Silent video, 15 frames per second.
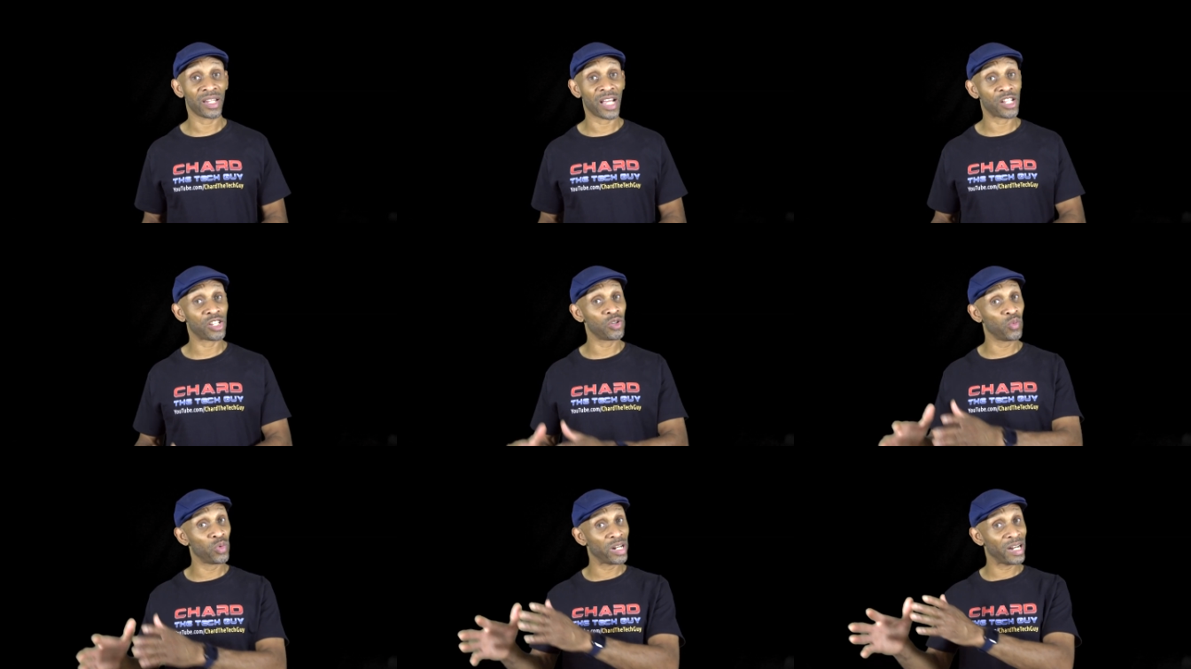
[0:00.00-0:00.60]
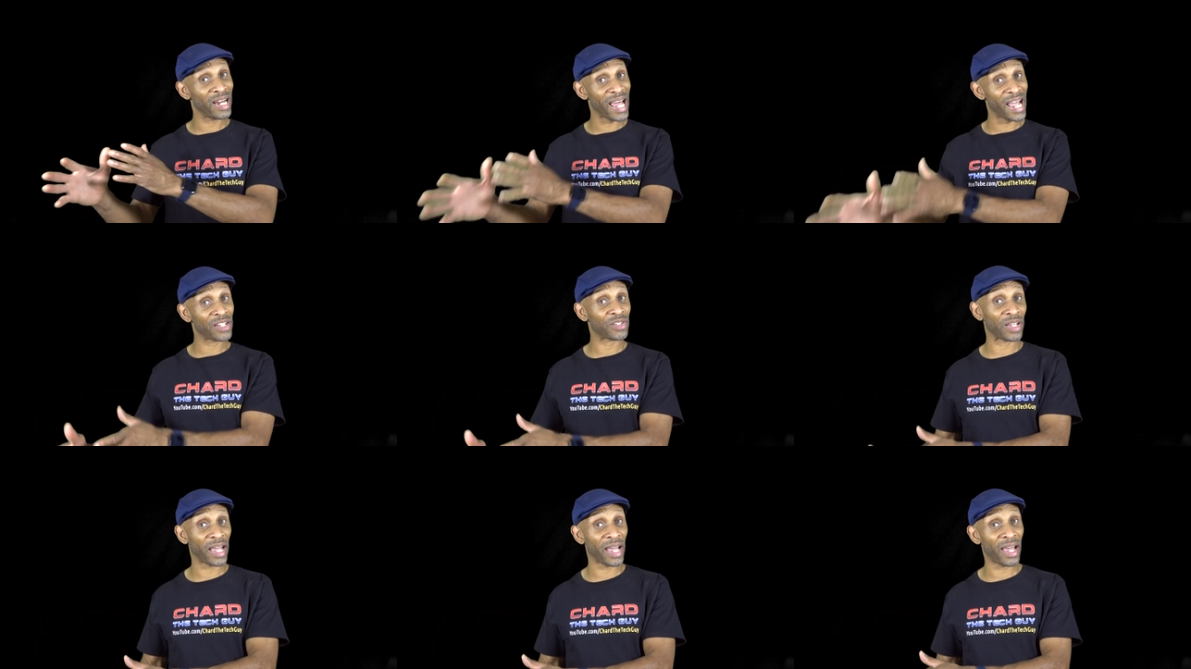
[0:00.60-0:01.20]
that you would
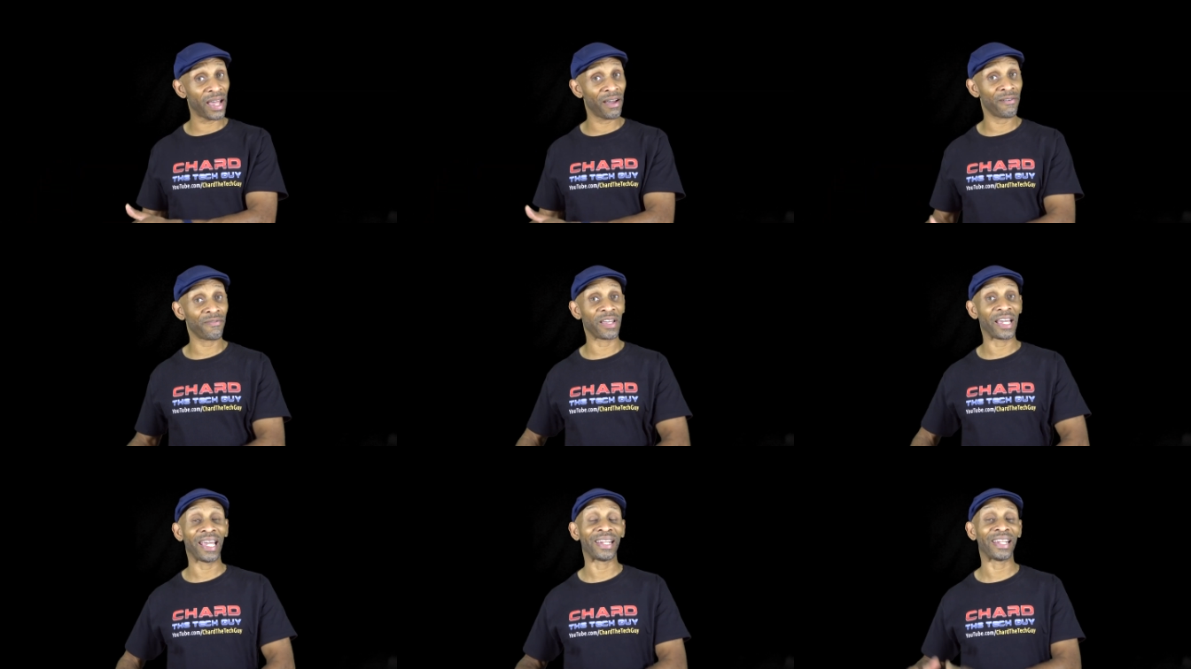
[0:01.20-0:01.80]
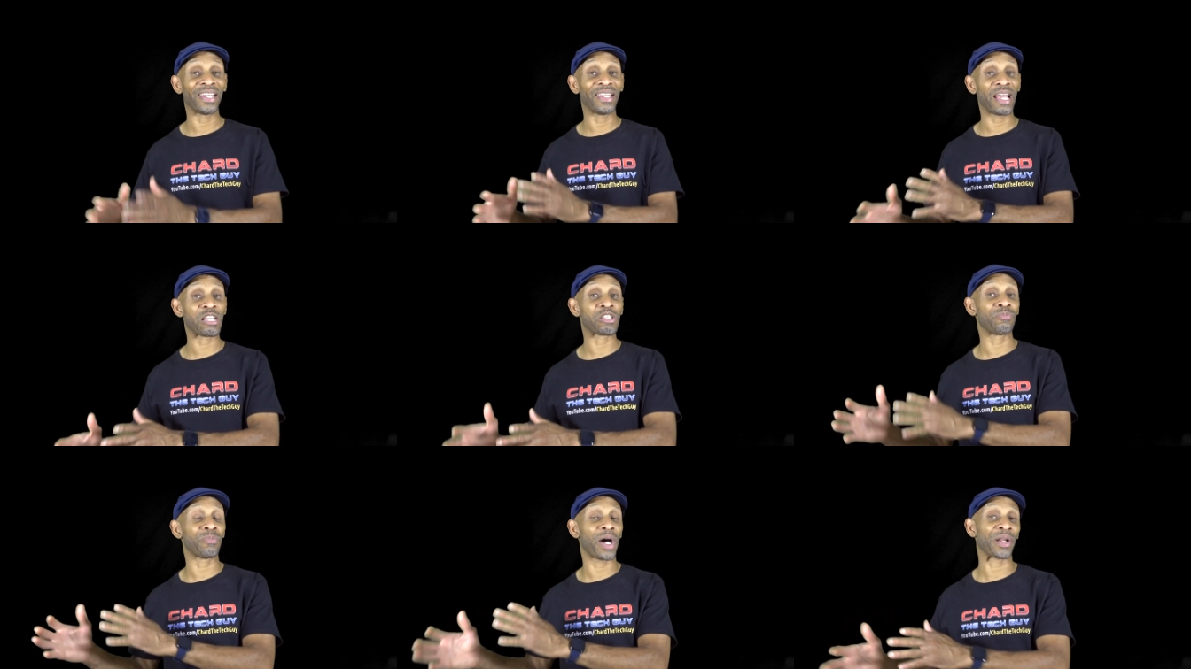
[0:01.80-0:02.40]
like to have in the
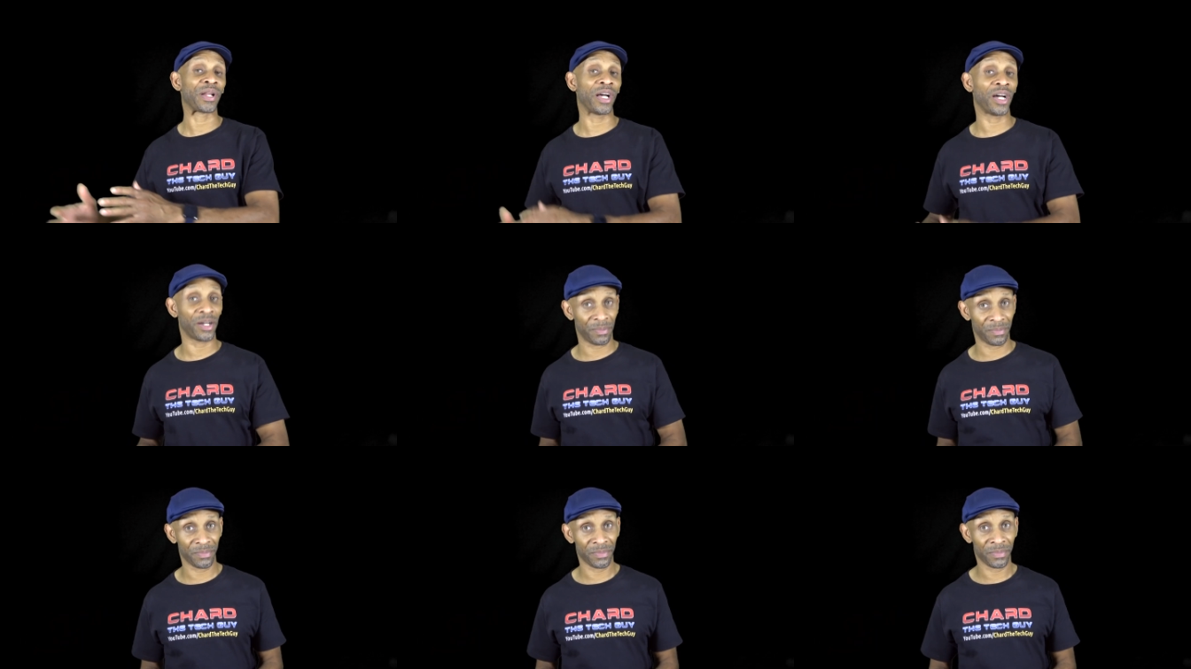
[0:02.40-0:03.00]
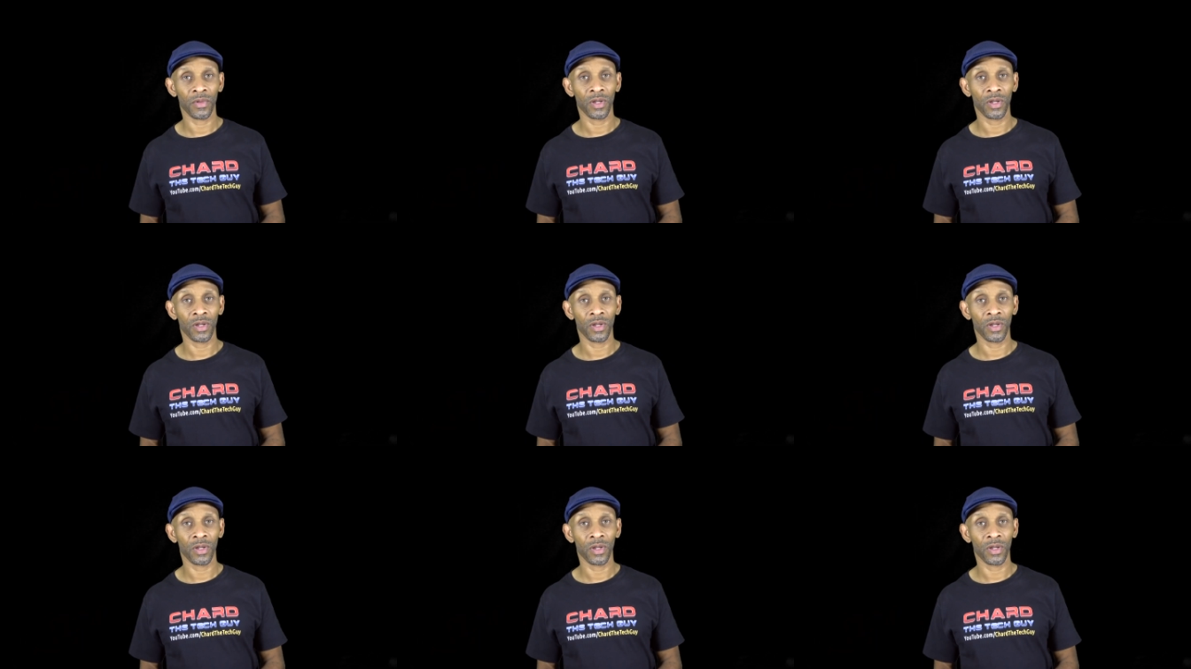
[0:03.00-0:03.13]
next model up.